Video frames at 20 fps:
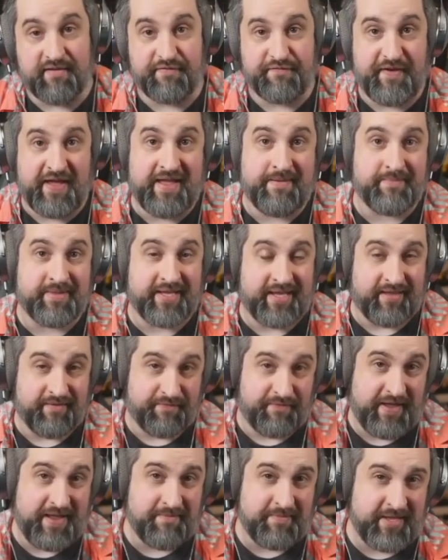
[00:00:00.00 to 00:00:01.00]

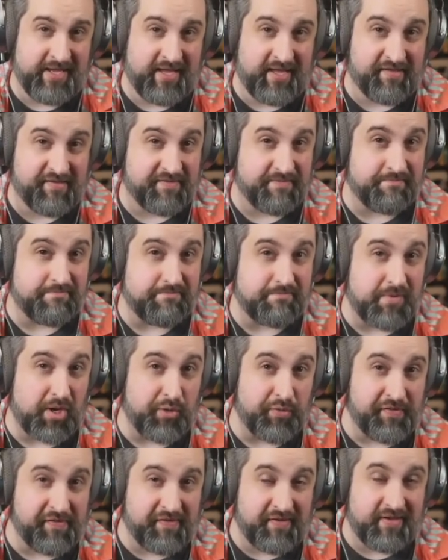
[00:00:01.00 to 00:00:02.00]
Family has
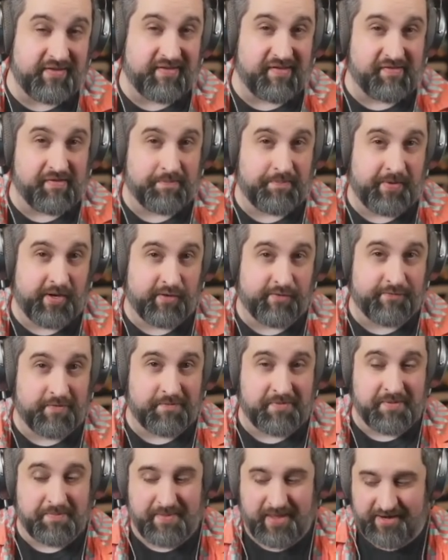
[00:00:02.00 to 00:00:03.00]
mostly disappeared from
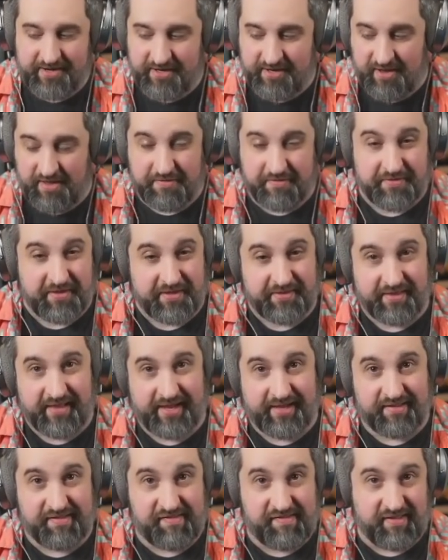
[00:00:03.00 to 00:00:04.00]
the meta other than
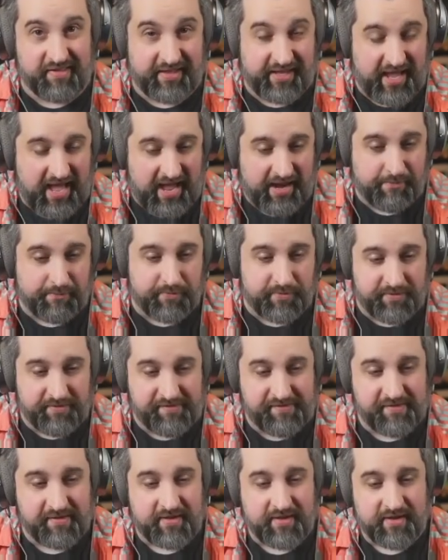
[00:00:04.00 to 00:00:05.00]
like silly high
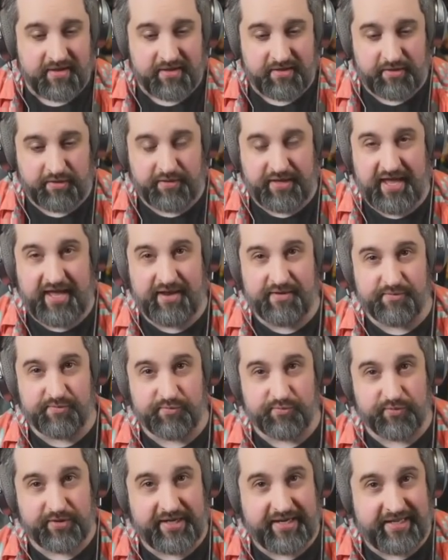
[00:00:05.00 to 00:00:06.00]
rolls. You can't
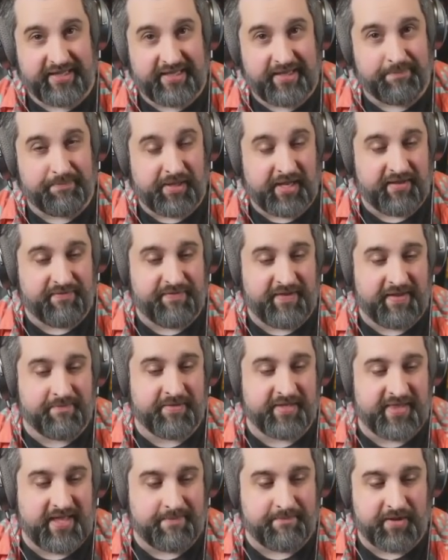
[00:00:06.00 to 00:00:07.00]
really play
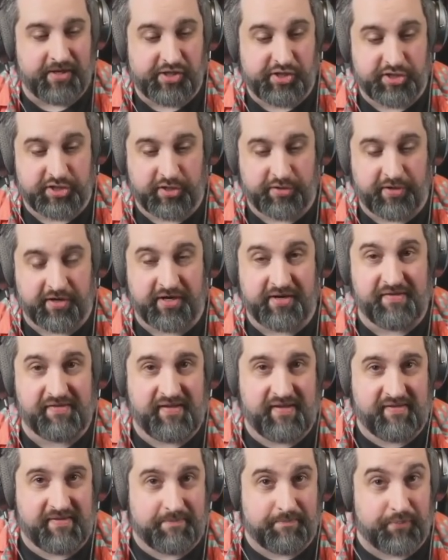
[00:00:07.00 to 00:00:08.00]
family that much. So you're going to
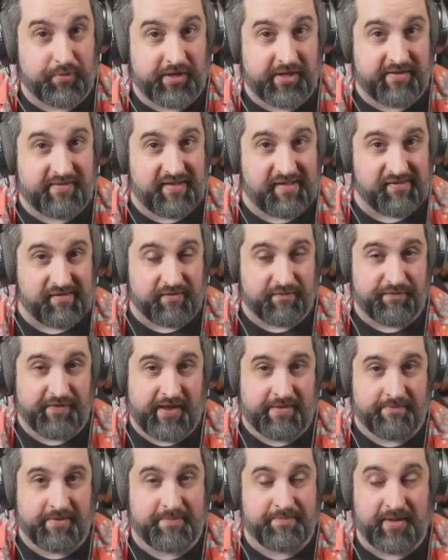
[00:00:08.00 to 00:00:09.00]
see some pretty decent
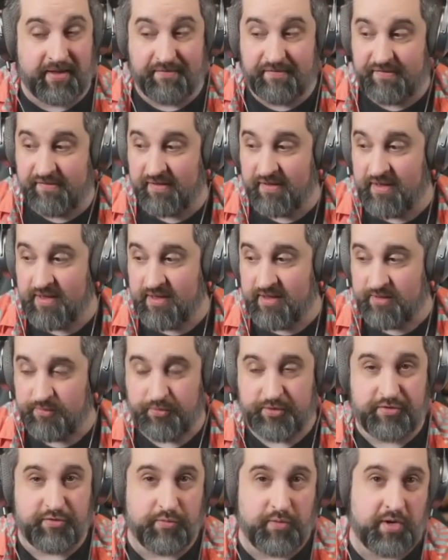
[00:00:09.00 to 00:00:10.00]
family buffs. We
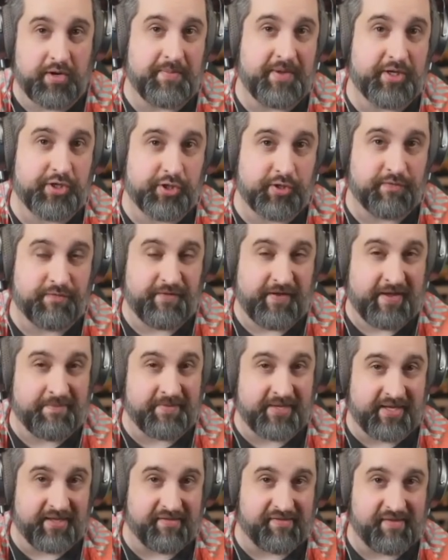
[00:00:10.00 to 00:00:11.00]
do want to make sure
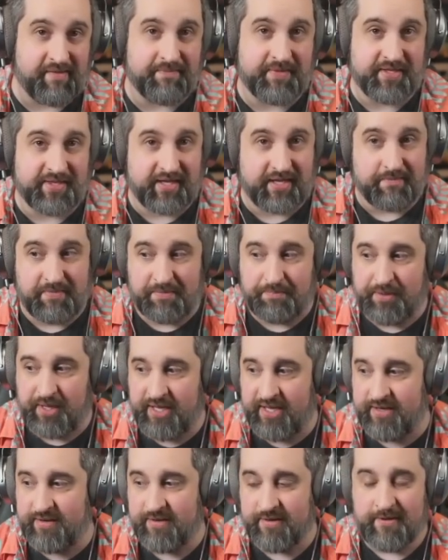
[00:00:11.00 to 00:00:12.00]
family is something that can be
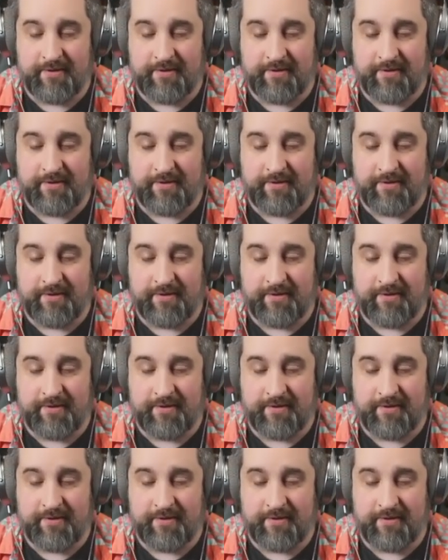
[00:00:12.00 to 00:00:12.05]
played.